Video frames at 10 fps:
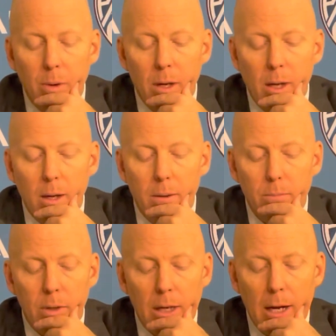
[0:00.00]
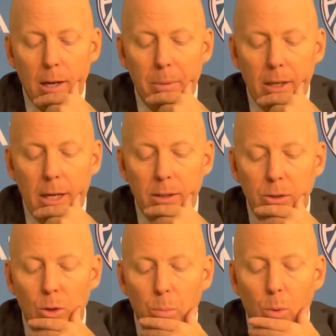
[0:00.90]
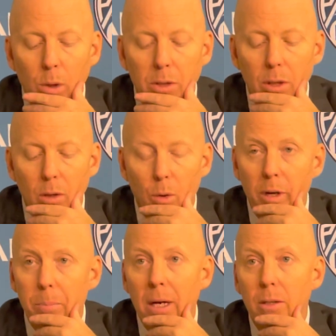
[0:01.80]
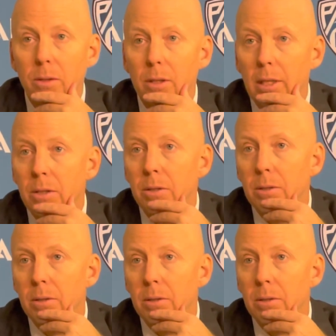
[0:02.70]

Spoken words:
and Jaime has no points and no rebounds and gets